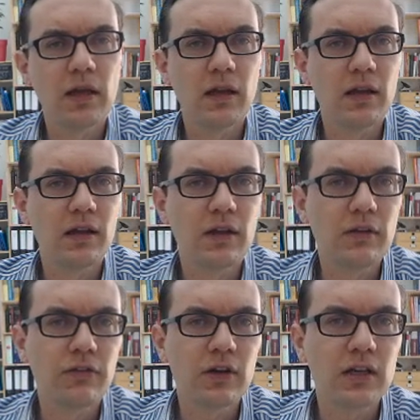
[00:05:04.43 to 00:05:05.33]

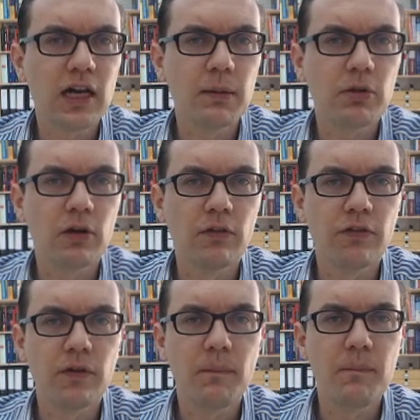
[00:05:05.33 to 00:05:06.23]
different types of
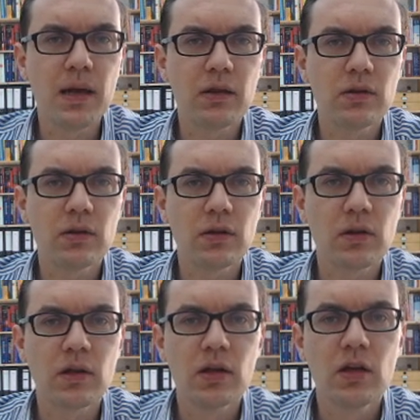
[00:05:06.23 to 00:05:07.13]

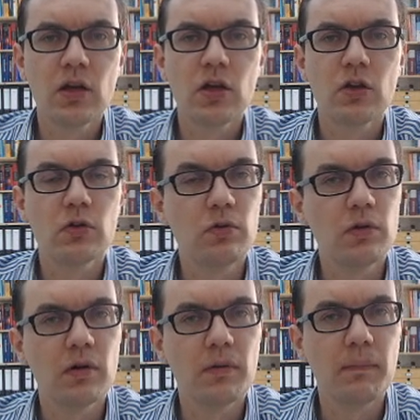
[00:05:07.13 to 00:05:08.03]
methods
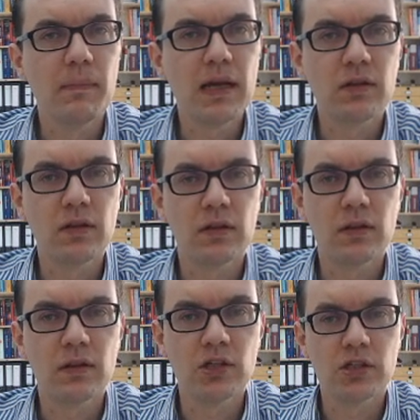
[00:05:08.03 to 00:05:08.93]
to make this
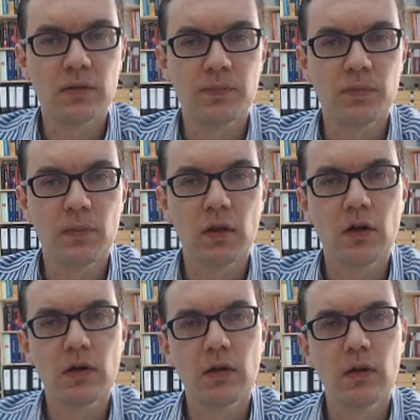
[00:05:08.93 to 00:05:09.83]
decision.
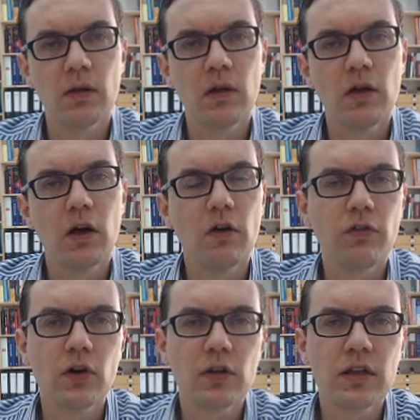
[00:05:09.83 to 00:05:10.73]
Of
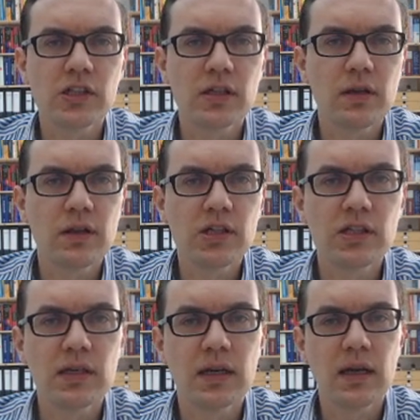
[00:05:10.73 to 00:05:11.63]
course, such a
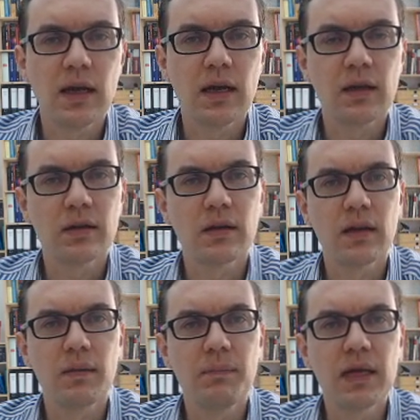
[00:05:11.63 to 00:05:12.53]
decision has a
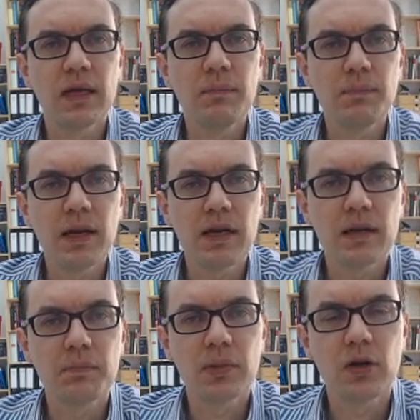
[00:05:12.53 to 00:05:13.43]
big
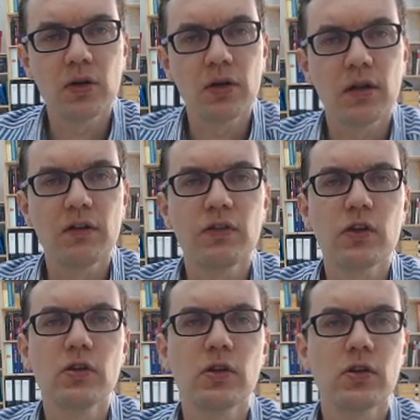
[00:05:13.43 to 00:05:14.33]
impact because it's
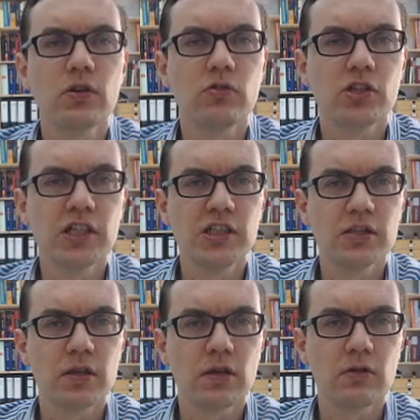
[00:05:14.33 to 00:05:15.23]
difficult to change
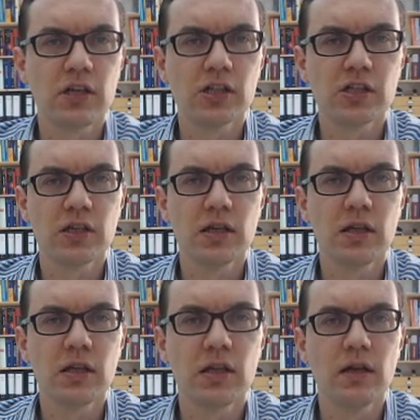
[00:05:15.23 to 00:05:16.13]
this location
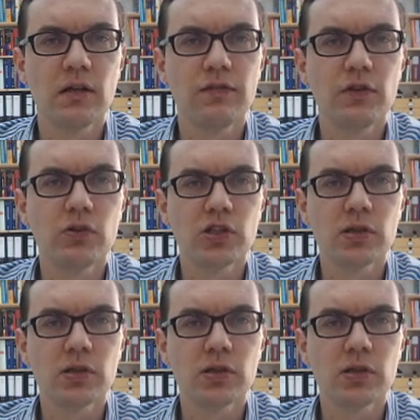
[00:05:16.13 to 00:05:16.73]
in the future.